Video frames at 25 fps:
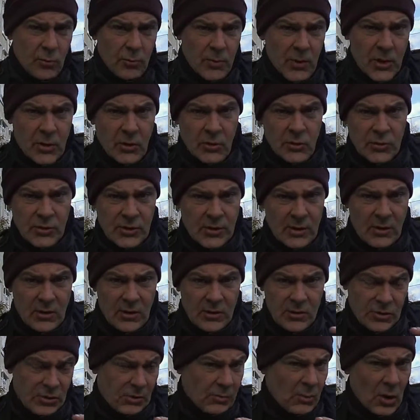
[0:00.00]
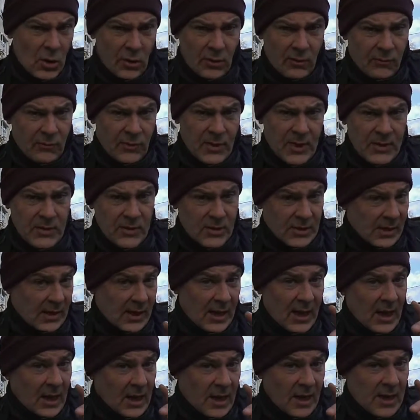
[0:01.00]
because there are some other things that
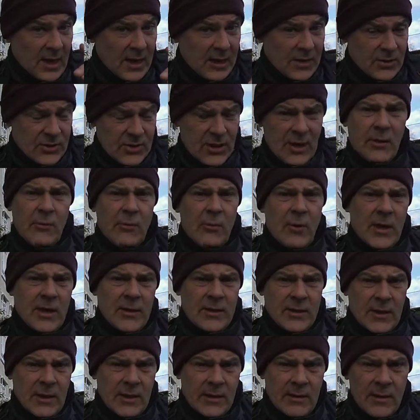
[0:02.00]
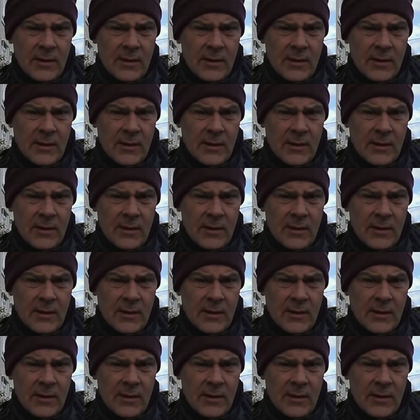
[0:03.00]
are accelerating,